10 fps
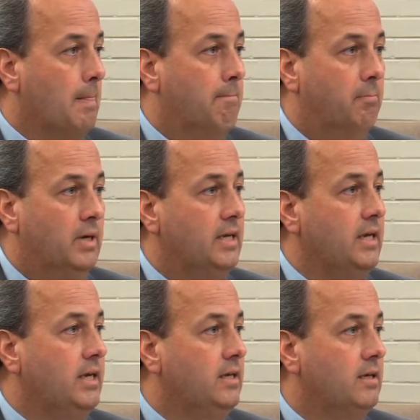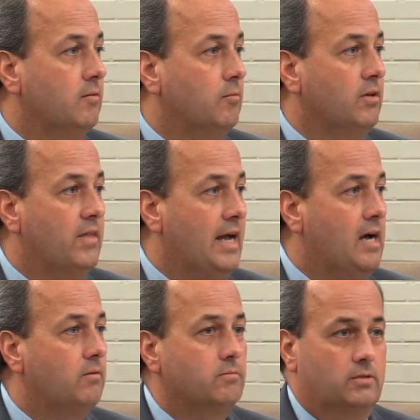money
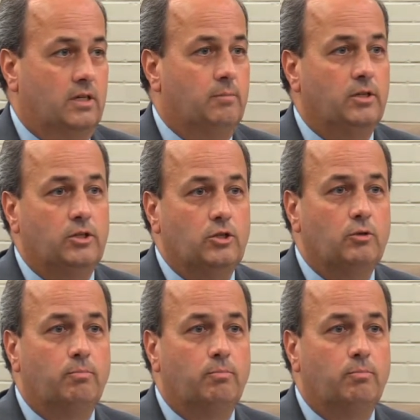without coming to you